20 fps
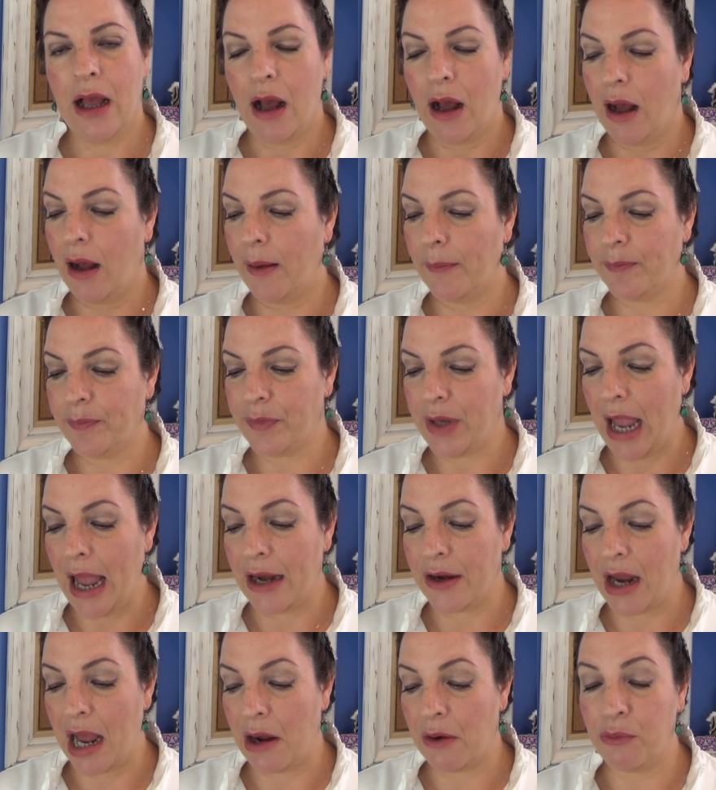Um,
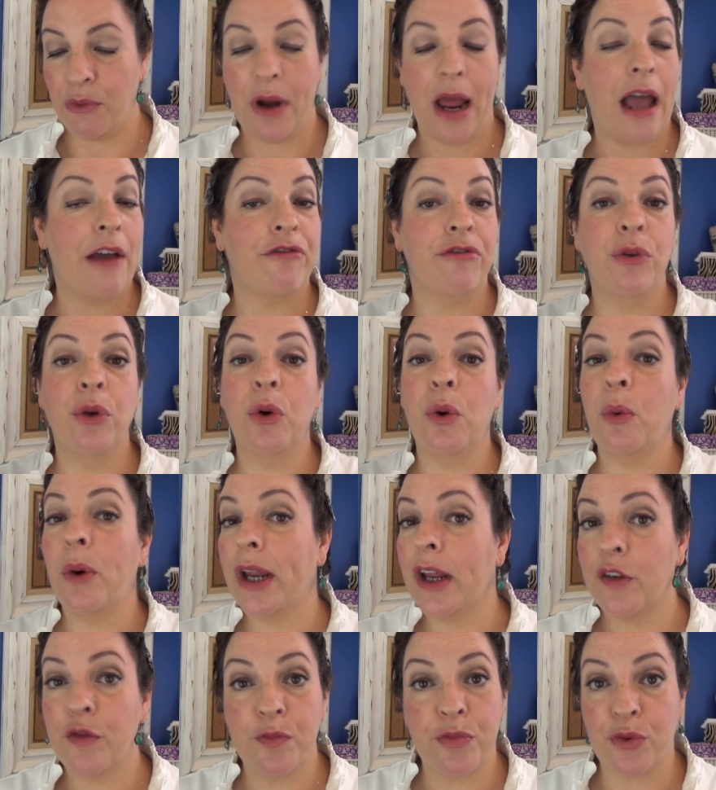I, I would have no
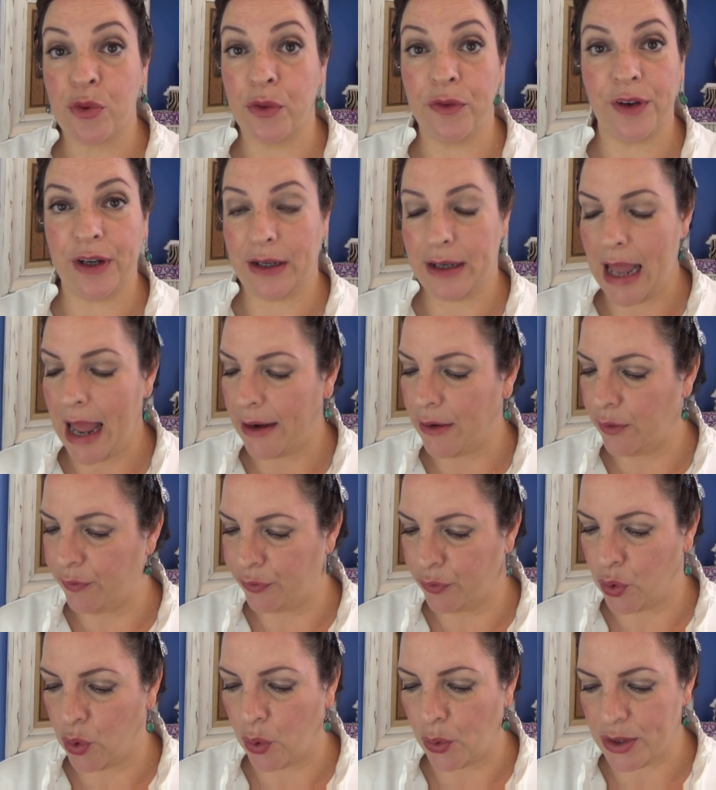way of proving that,
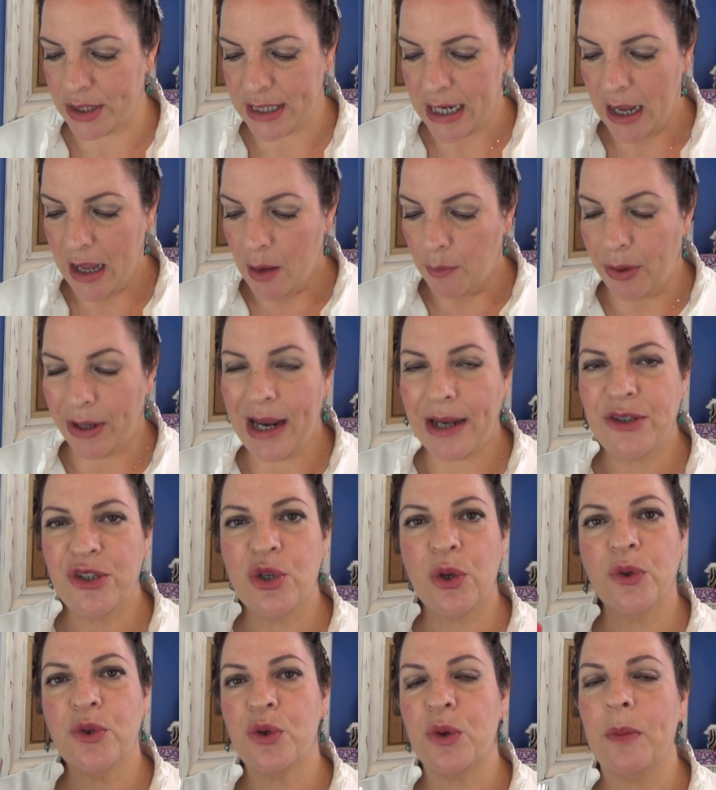of course, but I
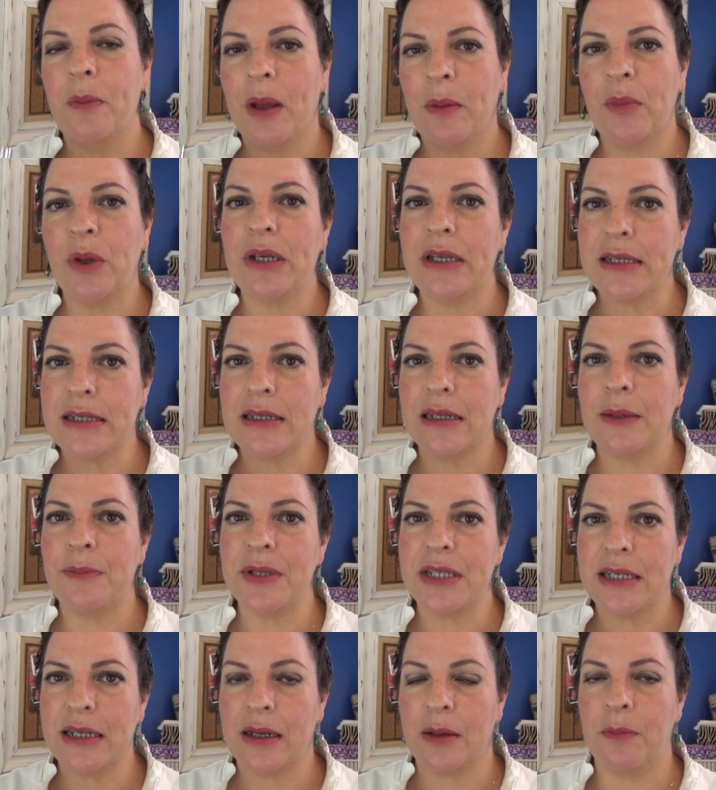don't remember this
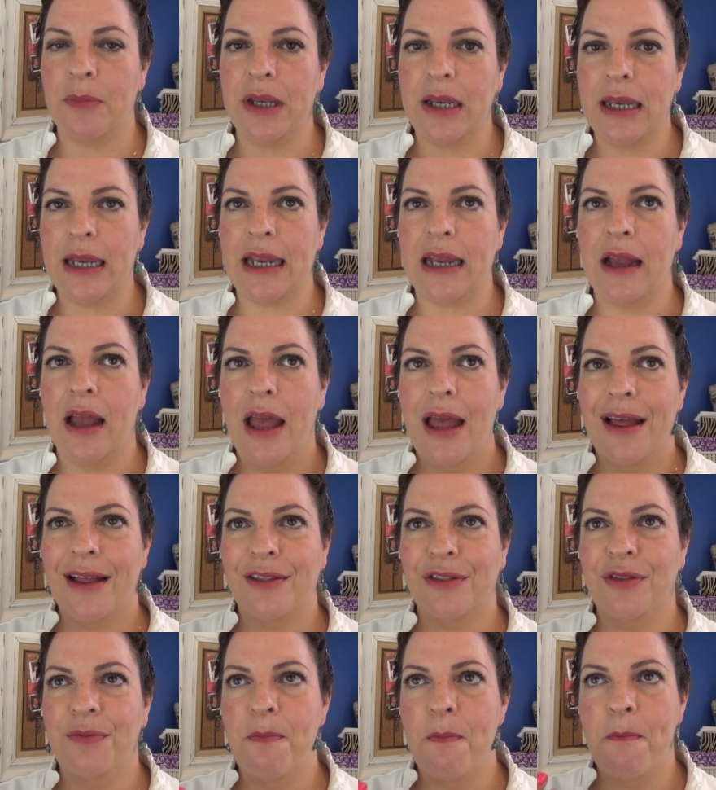lipstick being
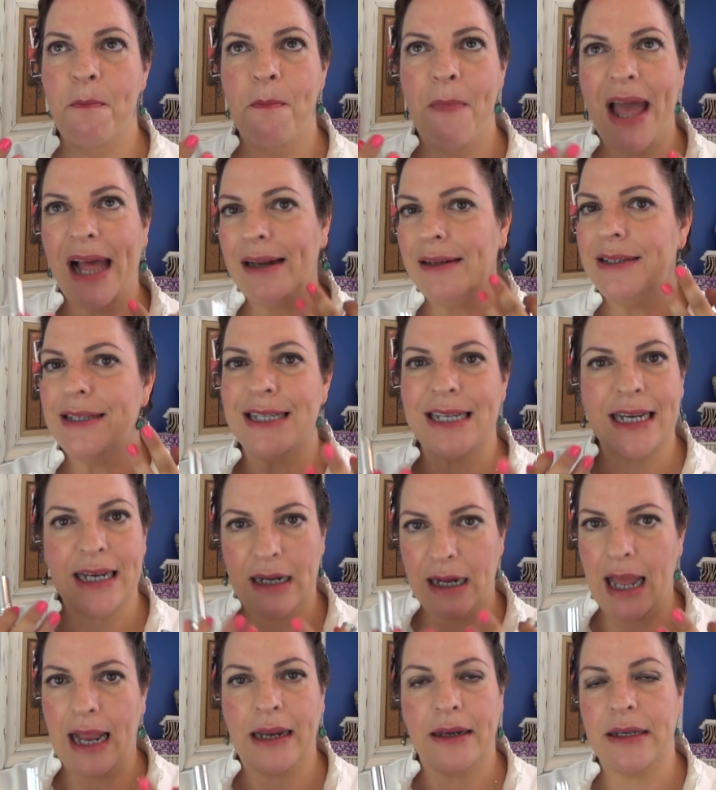melting
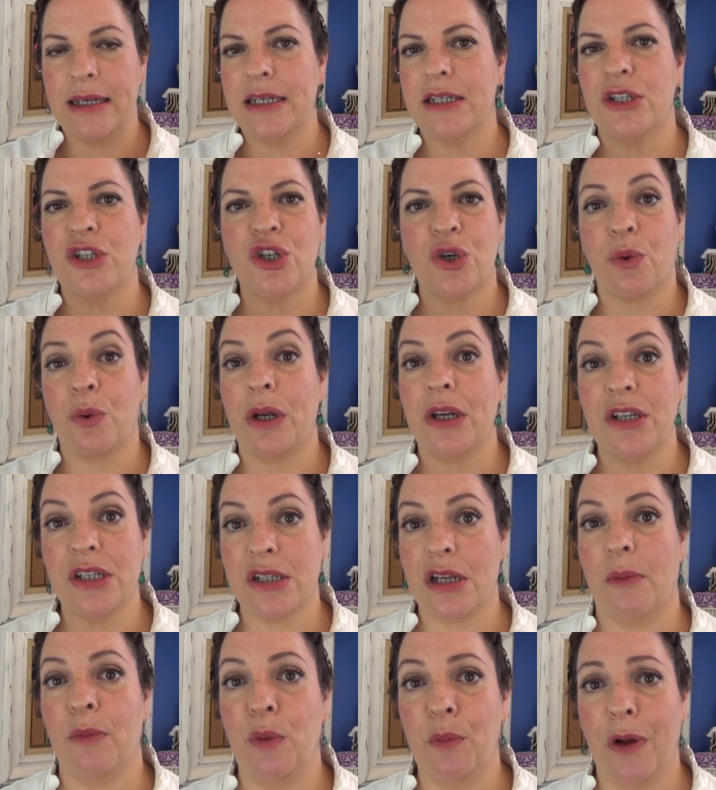like this during
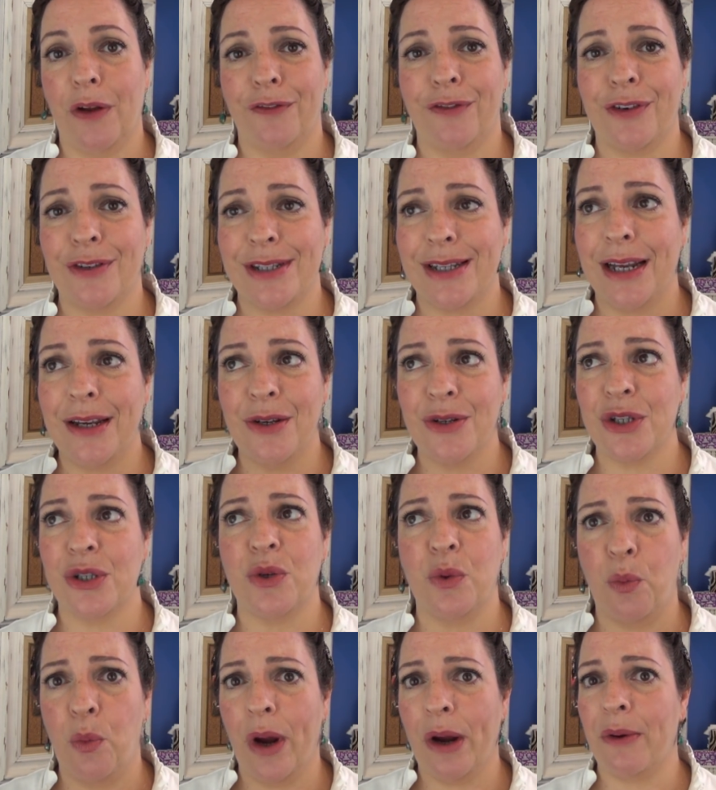summer months, because I used
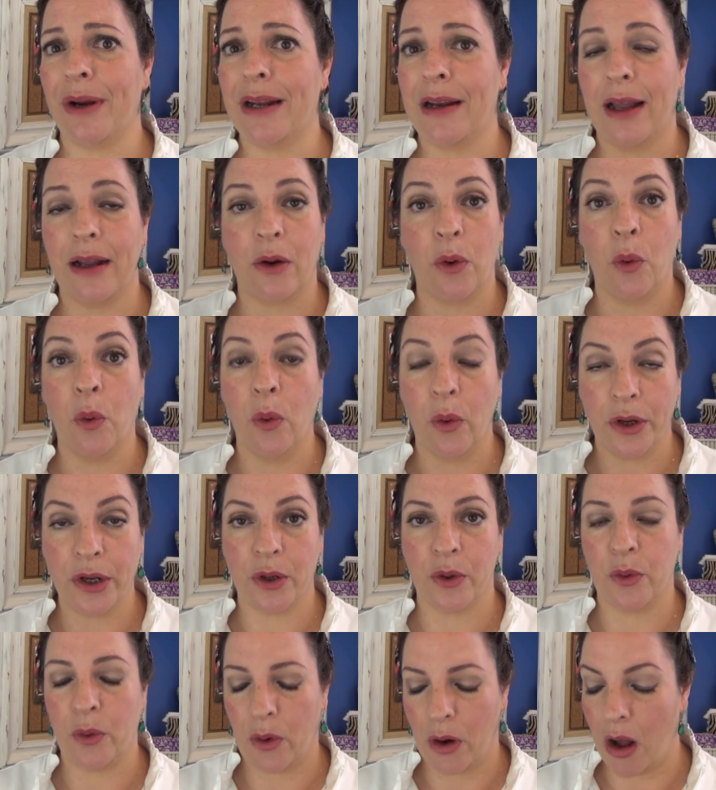to wear it like all
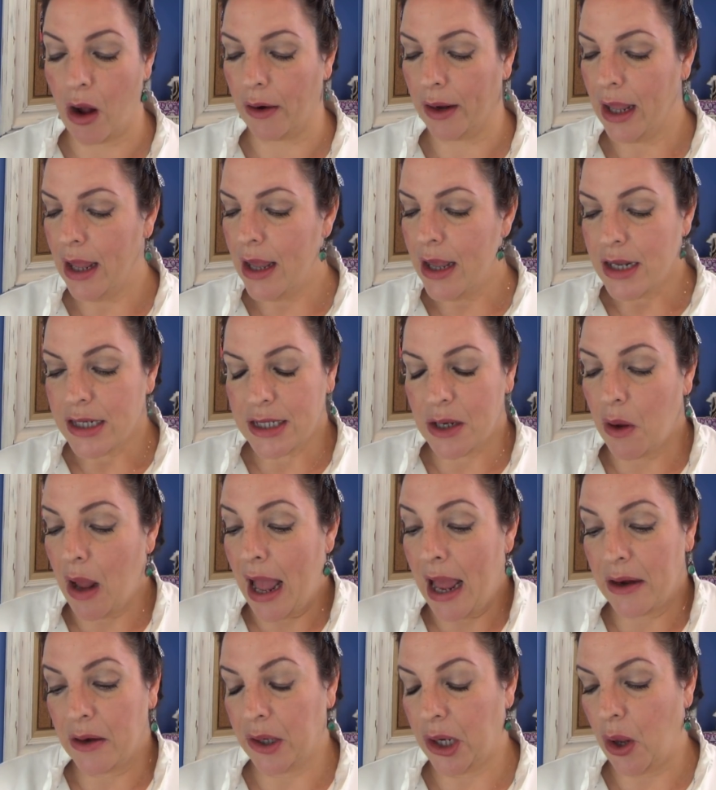year long. So
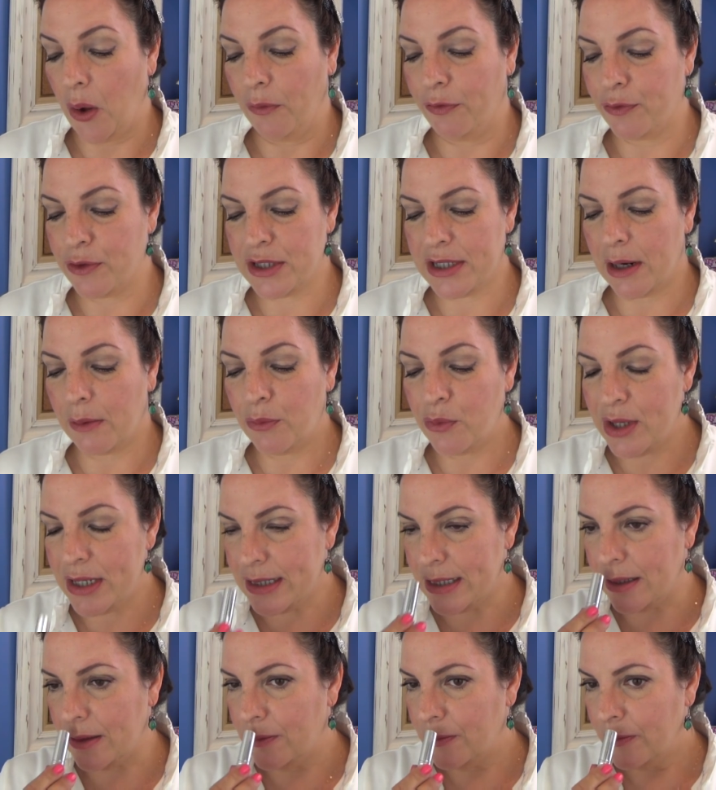I don't know, for some
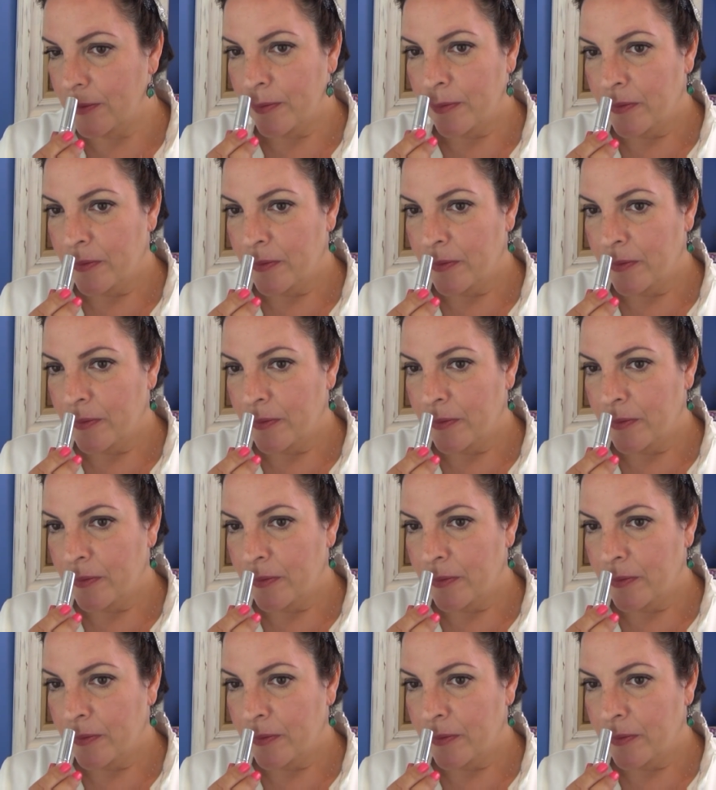reason